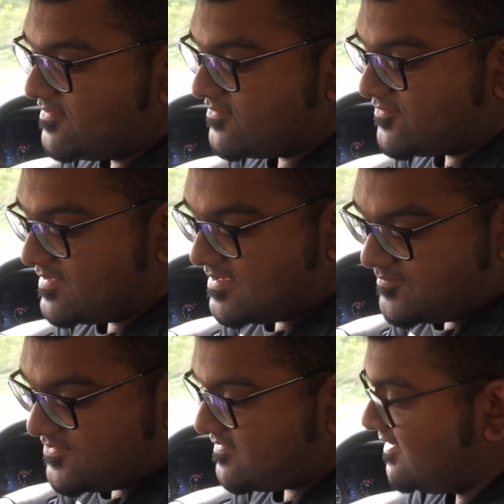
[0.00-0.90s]
So when it
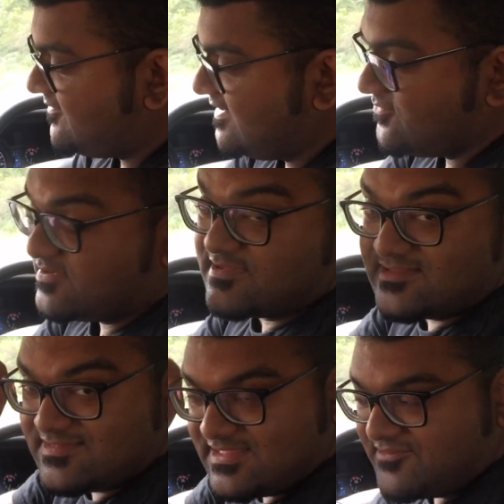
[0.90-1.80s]
comes to safety, it's one of
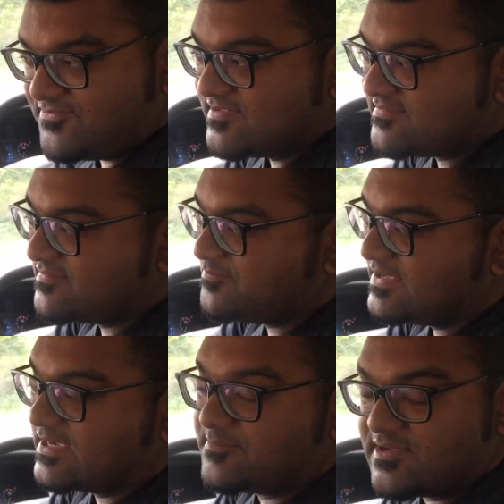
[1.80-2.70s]
the safest
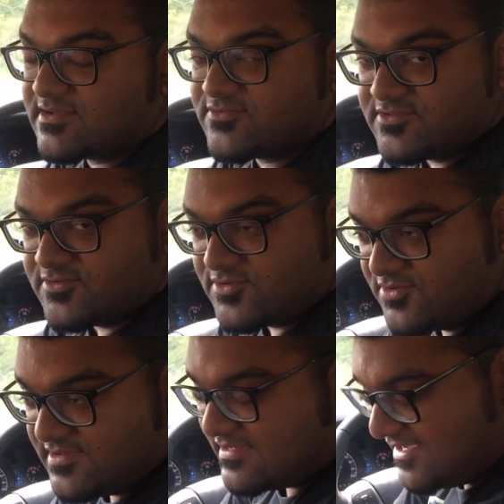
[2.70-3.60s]
pickup trucks on the
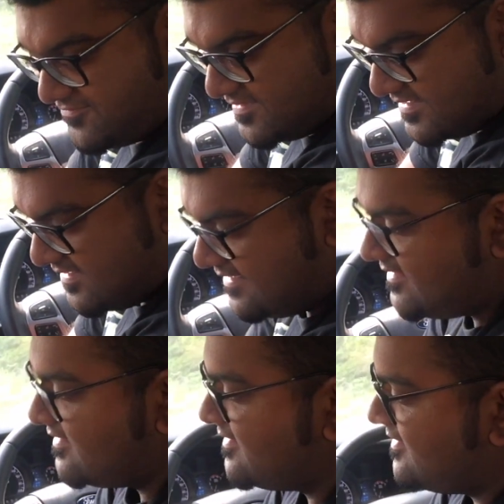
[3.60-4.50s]
road,
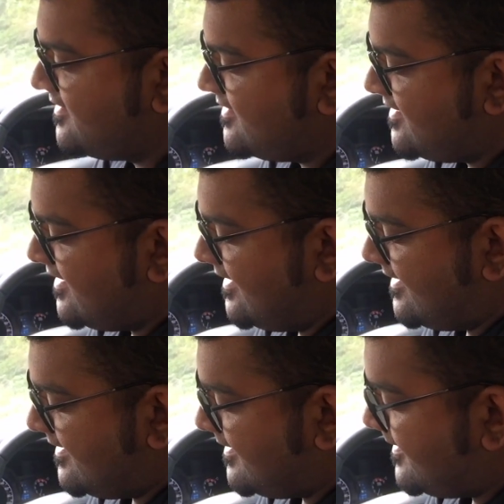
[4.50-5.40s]
definitely.
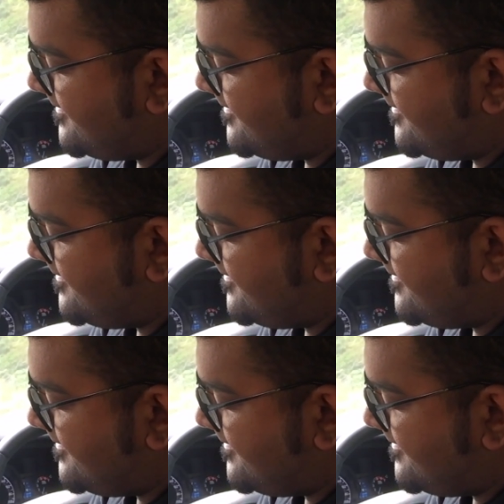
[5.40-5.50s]
And